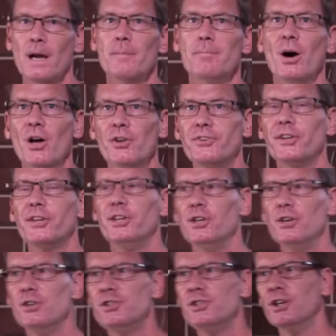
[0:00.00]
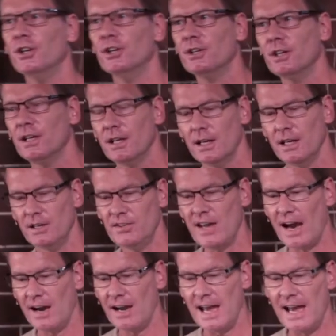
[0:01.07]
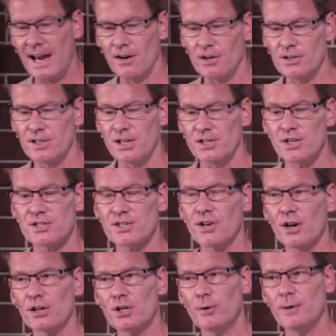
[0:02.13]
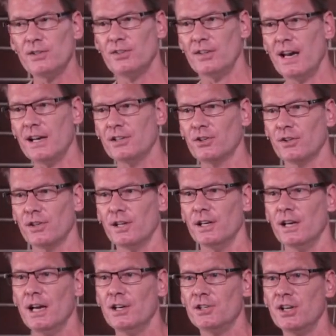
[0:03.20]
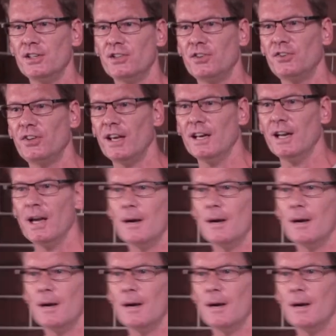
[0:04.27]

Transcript: Persecution is our heritage. It's not coincidental that Jesus said,